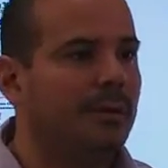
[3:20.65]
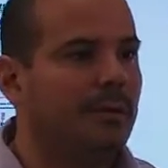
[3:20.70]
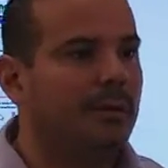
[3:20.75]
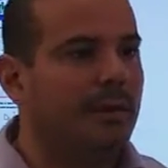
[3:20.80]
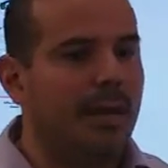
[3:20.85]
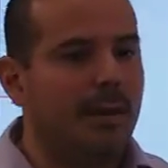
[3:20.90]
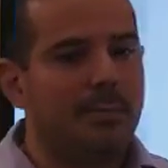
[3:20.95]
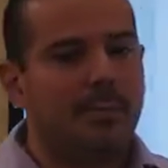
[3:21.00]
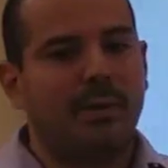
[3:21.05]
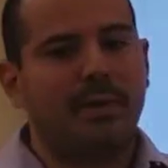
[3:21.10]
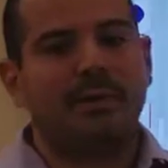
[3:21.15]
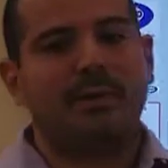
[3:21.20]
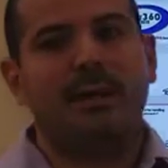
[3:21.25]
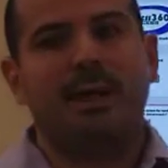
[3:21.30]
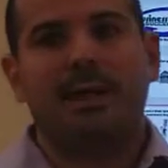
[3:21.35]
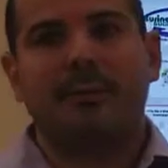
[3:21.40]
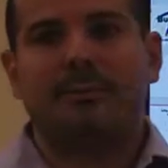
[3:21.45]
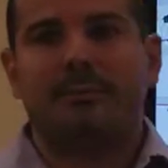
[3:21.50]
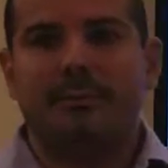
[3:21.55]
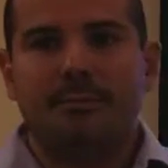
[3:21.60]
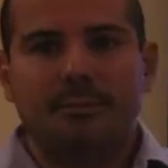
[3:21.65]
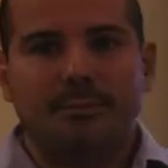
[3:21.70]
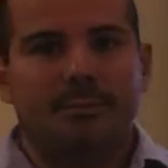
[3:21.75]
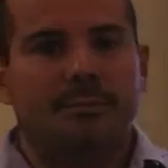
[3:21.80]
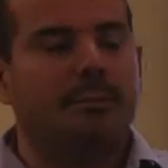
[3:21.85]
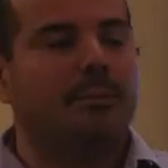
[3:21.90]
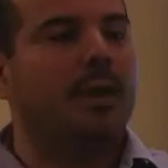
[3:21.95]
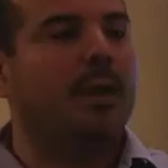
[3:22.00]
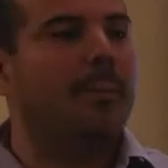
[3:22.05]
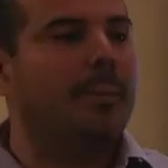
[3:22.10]
that
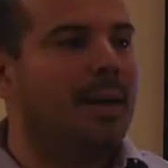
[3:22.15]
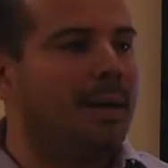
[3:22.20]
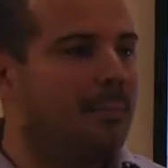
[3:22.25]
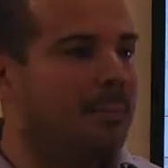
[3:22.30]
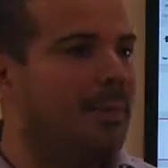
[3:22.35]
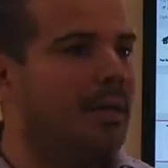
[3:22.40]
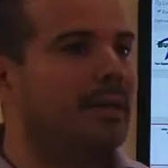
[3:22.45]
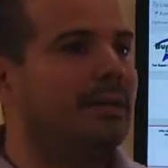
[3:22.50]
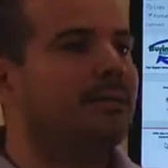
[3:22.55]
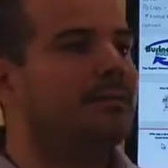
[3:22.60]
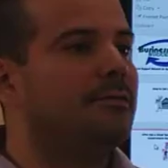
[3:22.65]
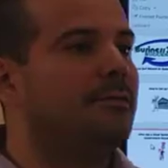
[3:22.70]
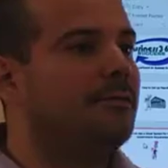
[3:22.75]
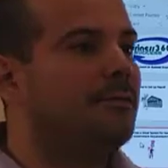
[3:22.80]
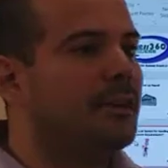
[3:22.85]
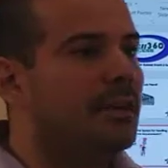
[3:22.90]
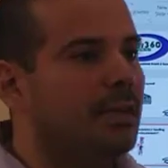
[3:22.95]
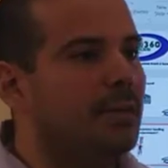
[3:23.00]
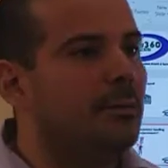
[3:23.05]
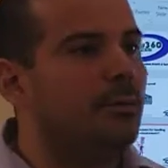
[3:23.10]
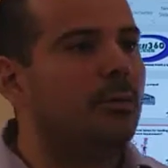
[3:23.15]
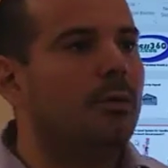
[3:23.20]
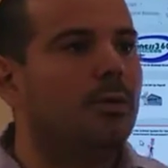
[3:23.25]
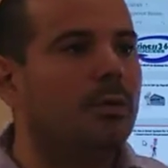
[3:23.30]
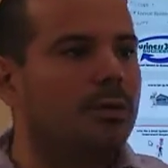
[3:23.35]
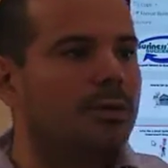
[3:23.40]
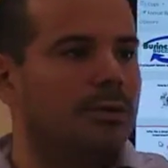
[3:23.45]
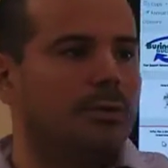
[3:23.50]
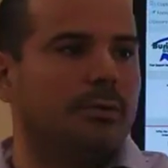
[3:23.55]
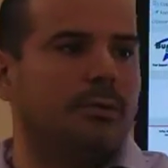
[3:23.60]
amendment fee will go
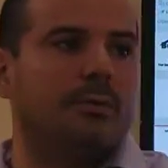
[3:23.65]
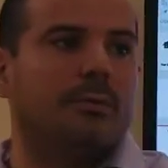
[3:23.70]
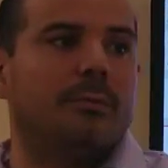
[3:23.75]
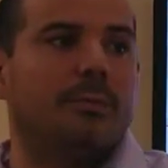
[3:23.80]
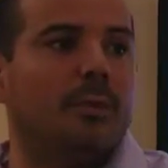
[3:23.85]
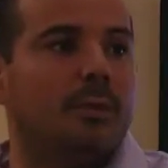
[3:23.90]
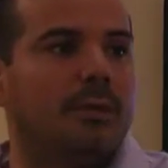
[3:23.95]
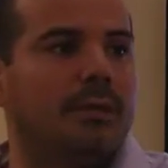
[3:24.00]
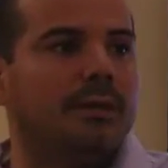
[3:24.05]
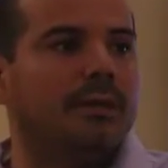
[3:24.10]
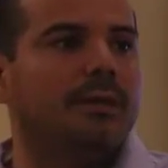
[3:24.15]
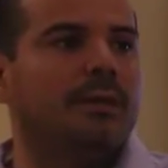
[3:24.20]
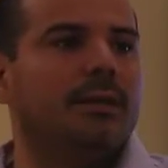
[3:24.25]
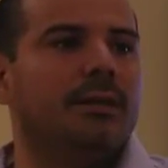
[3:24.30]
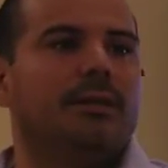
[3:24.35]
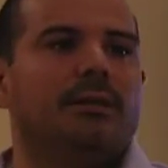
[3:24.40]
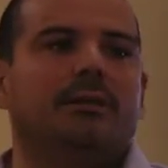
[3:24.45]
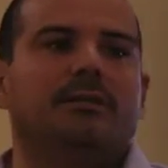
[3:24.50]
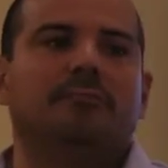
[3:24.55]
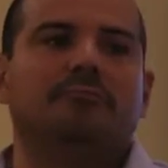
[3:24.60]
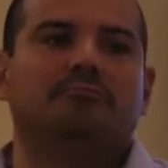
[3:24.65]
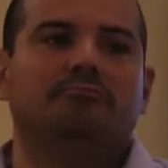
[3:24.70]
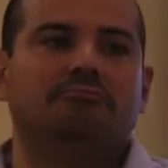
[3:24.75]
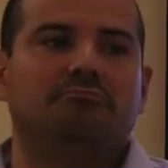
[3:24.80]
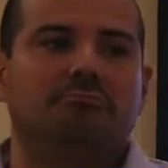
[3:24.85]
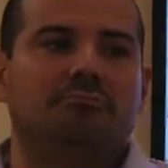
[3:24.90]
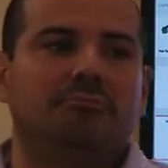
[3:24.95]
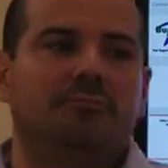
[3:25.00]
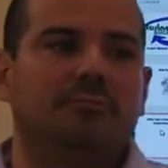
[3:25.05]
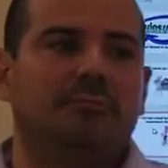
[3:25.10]
to your employee.
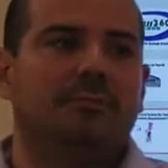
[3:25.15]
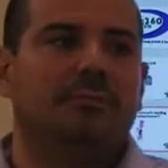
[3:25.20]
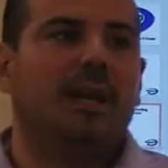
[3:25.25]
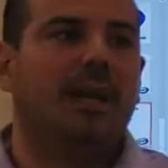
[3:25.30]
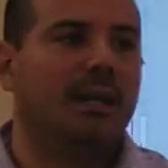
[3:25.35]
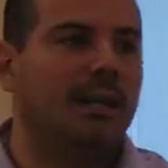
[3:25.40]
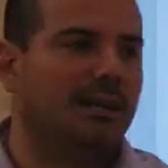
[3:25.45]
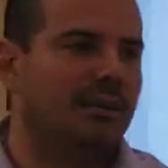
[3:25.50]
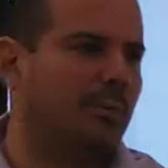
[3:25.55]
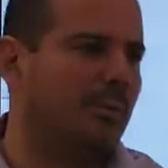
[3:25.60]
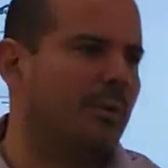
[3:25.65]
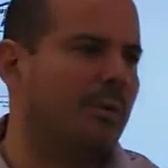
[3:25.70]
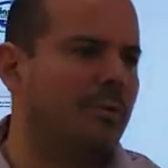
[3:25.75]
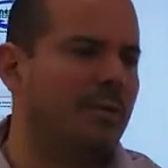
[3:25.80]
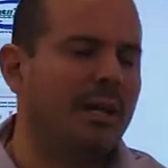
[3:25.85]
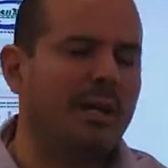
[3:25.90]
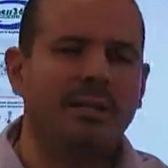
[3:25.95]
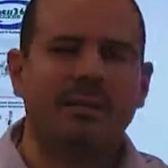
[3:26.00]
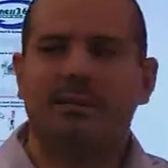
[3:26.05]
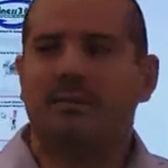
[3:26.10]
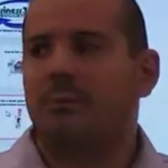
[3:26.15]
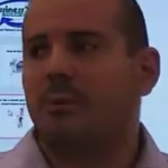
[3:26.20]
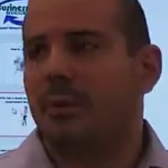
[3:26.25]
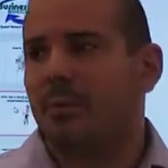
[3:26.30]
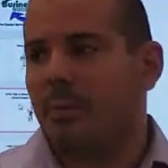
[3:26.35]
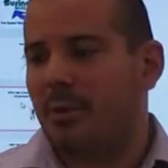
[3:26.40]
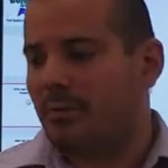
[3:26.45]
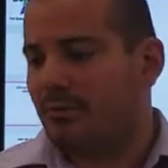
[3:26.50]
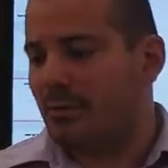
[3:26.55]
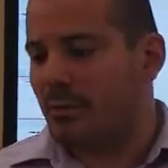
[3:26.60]
Unless you want to be nice and you
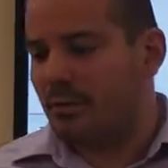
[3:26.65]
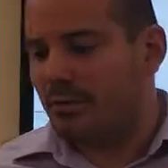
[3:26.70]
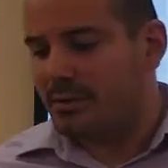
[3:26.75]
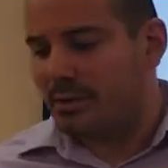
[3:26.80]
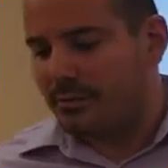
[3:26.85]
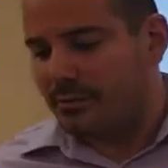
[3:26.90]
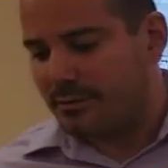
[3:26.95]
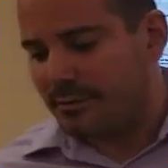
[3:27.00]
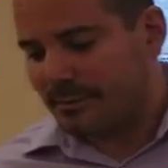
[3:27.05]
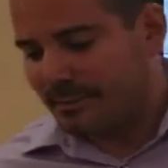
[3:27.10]
want to pay for it yourself.